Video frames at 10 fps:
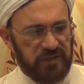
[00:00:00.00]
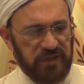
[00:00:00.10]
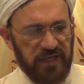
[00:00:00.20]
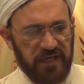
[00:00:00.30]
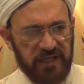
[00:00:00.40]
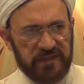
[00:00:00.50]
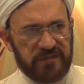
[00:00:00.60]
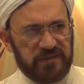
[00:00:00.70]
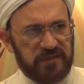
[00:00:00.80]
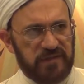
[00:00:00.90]
that
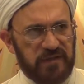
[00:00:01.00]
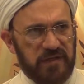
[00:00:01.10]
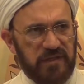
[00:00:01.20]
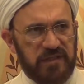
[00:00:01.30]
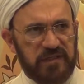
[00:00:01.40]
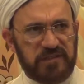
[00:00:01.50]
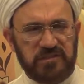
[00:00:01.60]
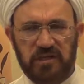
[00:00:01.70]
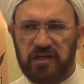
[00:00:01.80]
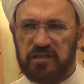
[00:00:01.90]
it is
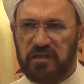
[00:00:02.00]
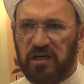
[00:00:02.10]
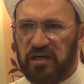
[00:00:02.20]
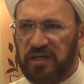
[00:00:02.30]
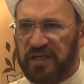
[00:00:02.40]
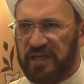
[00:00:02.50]
not only